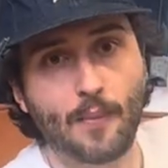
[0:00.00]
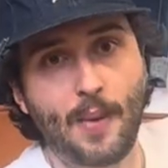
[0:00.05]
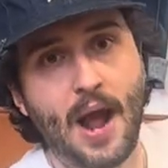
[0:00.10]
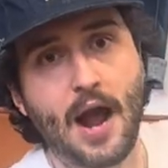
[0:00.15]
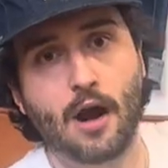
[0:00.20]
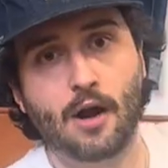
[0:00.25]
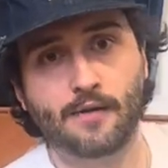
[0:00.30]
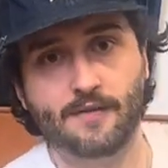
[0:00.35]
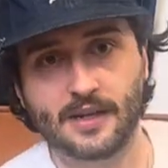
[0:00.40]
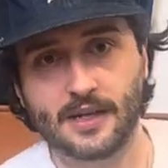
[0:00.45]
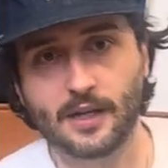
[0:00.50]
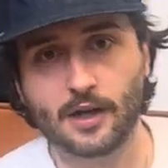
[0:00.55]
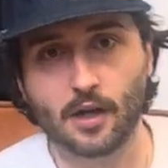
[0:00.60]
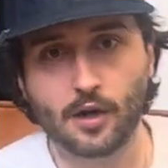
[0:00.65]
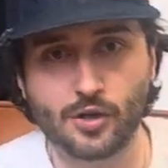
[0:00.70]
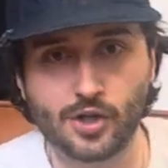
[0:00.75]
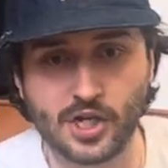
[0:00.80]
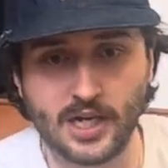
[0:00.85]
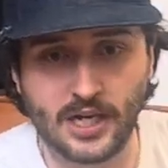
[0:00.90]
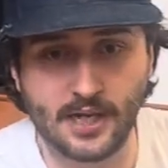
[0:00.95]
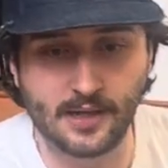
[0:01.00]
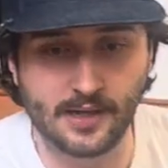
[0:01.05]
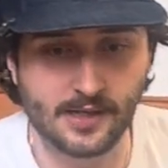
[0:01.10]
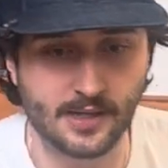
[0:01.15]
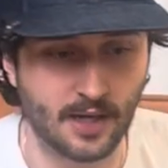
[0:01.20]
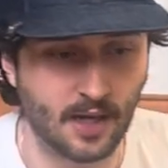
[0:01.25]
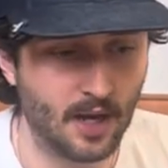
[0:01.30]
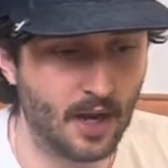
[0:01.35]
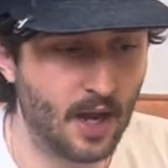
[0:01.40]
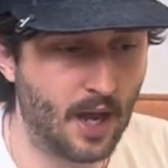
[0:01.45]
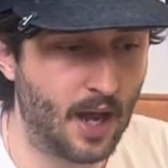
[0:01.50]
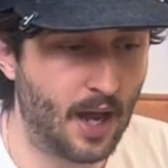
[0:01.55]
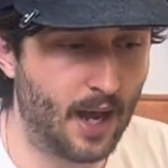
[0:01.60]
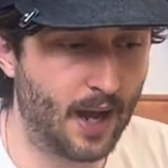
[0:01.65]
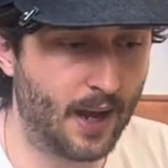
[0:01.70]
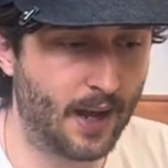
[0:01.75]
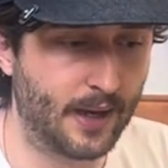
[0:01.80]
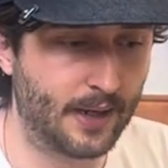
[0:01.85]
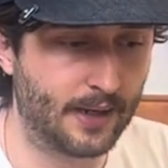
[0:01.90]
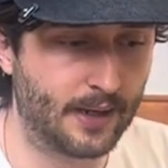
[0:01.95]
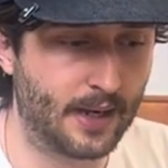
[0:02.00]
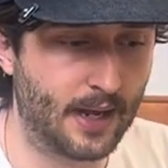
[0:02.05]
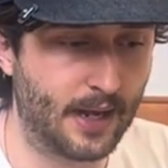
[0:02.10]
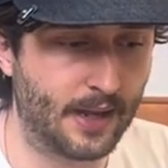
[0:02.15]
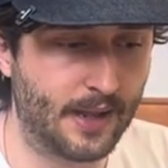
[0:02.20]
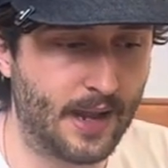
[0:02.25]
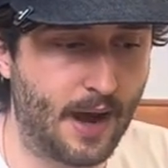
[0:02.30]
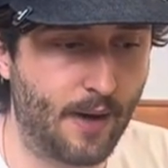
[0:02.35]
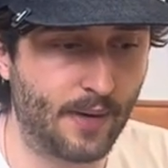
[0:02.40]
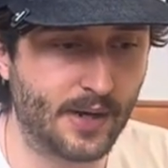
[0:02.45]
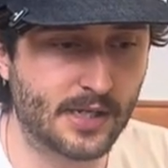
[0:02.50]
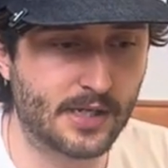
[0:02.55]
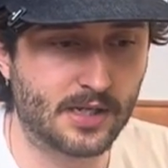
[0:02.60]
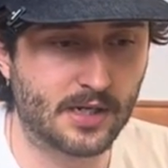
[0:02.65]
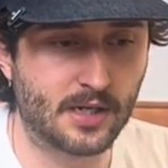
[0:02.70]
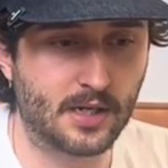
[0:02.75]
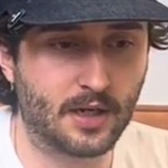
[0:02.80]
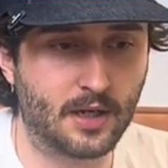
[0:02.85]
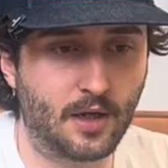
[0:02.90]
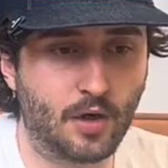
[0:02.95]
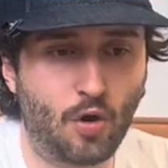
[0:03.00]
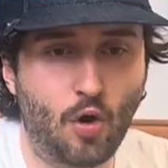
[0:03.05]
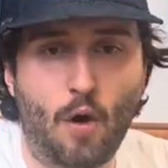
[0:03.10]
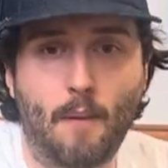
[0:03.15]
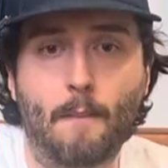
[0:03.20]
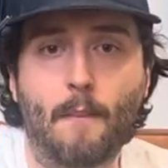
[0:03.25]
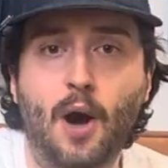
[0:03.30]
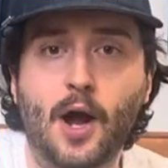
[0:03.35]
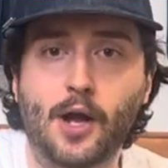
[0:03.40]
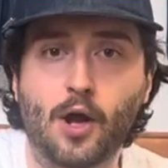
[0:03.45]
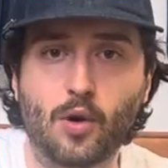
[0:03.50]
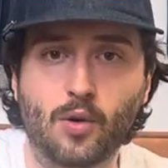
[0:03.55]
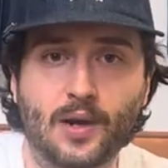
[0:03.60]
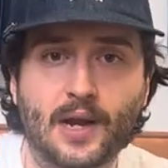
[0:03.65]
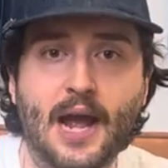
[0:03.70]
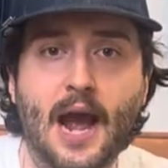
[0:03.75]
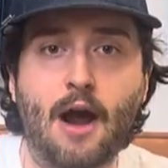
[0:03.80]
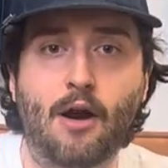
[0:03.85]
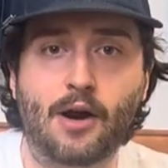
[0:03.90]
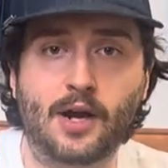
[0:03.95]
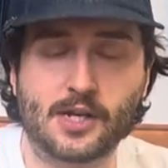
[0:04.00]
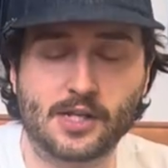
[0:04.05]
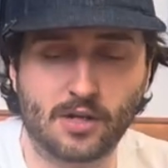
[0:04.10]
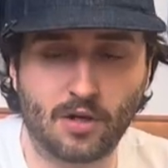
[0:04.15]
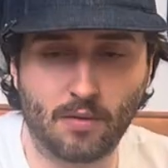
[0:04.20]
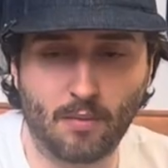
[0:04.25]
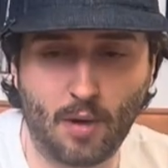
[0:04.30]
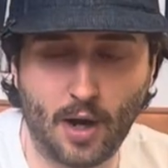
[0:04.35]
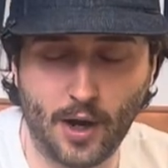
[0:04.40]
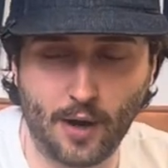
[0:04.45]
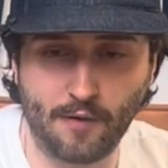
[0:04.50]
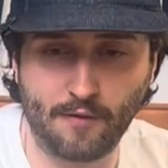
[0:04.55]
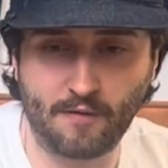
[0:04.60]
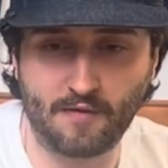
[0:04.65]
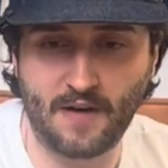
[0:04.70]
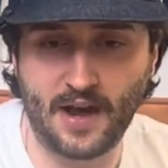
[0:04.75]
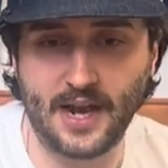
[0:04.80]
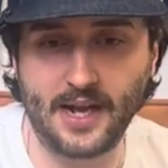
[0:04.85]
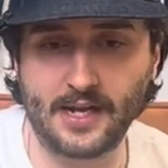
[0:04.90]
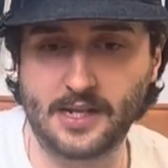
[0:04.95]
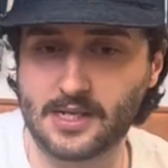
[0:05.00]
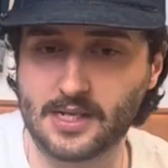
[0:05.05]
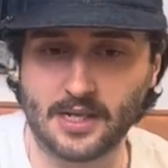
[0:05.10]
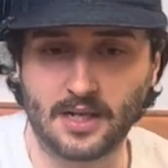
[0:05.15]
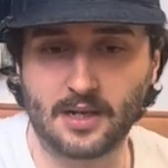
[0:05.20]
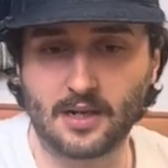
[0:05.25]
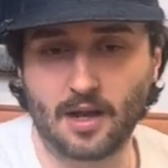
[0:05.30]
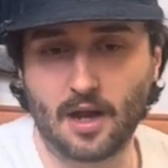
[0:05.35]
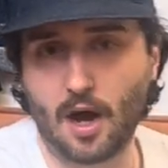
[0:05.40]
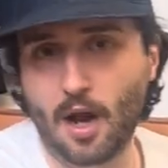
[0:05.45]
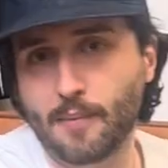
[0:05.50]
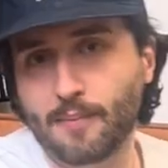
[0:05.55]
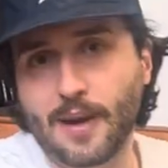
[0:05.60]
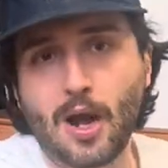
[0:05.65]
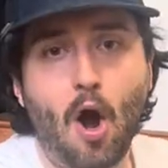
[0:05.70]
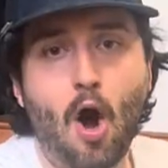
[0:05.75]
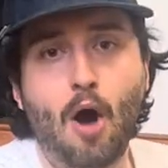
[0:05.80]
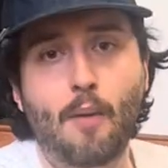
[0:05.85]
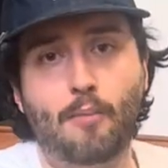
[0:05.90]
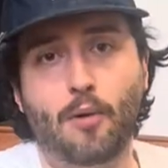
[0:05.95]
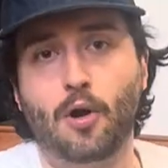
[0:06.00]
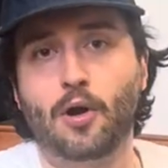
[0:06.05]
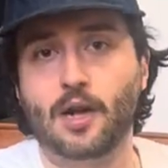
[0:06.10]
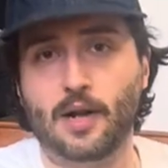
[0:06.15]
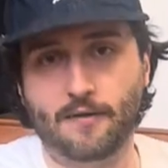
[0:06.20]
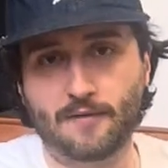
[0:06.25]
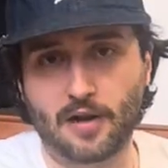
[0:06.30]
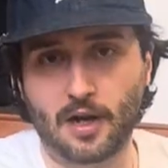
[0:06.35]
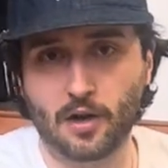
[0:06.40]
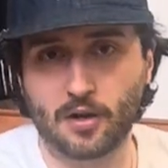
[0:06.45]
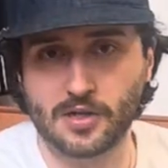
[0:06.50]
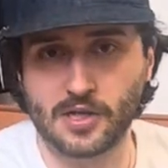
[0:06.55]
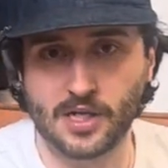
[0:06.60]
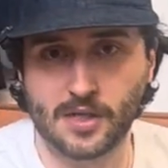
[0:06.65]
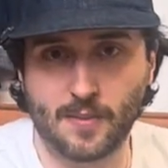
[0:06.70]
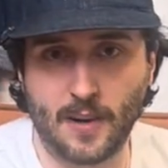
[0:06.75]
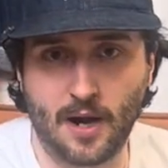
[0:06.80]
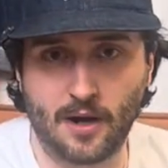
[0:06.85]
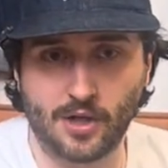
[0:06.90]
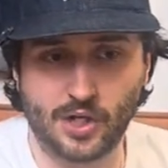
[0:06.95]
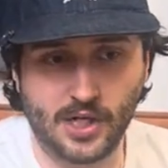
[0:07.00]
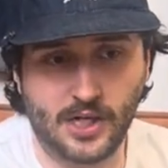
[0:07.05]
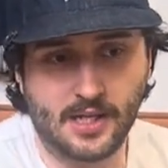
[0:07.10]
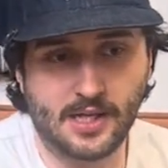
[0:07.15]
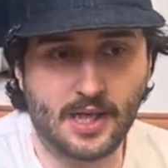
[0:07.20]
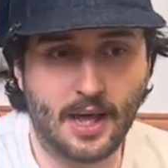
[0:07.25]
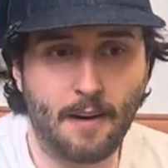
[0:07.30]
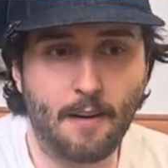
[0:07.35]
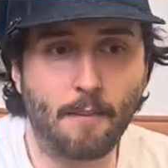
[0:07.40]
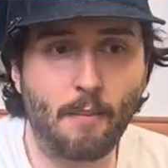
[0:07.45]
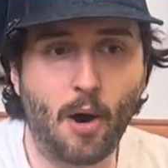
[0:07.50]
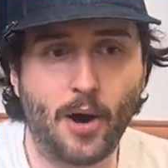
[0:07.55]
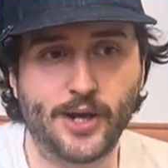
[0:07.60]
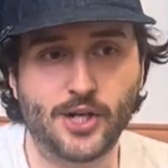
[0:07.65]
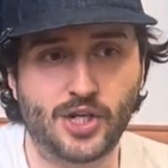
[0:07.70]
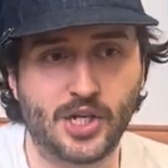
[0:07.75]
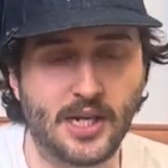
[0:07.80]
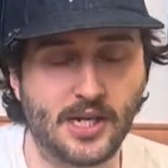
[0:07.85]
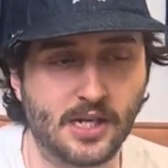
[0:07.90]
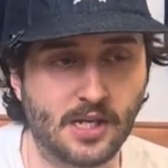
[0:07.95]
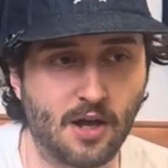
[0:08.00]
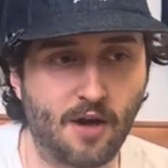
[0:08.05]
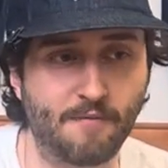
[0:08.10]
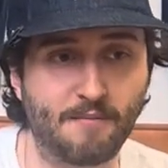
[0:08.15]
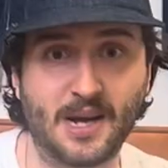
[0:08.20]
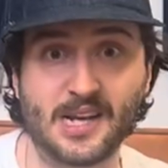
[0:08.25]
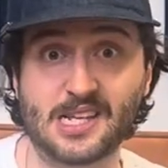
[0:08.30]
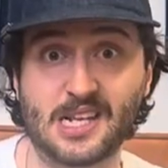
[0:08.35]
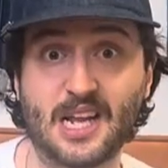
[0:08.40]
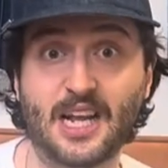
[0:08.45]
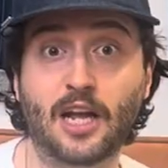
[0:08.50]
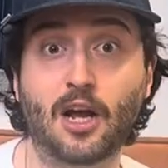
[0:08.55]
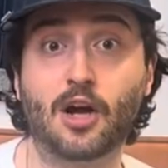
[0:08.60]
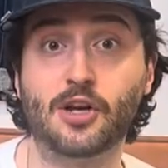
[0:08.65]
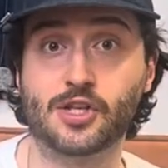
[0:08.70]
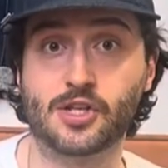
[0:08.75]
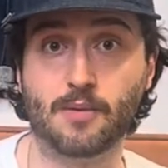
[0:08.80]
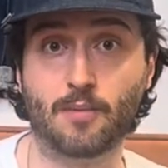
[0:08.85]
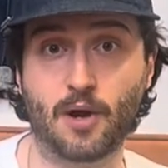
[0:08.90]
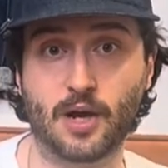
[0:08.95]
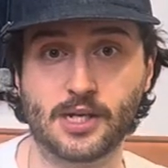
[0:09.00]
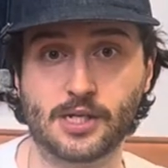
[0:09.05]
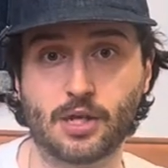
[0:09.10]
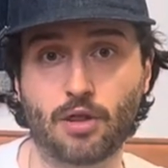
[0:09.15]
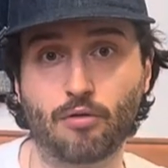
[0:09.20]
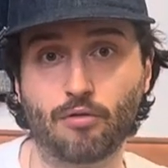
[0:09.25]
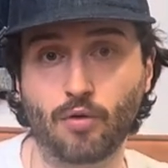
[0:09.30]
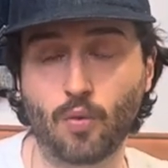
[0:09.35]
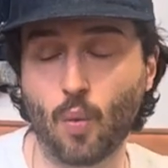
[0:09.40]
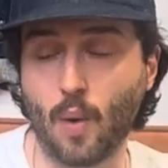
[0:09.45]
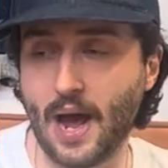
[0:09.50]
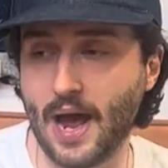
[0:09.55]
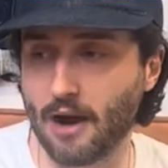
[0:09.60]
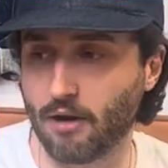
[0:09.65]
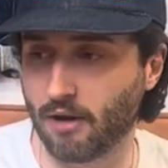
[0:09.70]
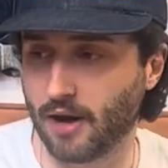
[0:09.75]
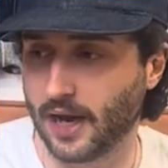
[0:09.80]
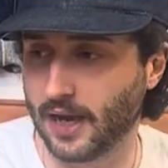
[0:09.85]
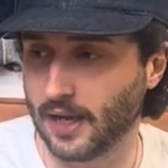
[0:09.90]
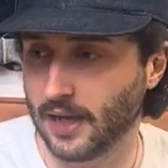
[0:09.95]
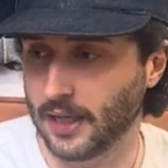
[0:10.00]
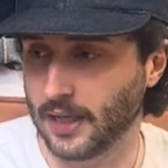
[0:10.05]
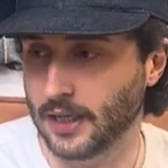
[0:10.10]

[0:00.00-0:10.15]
pair of indigo jeans, and now it's got my own character and my own fades, and I'd be heartbroken if I lost this pair of jeans. They are my jeans that I've basically customized through wearing.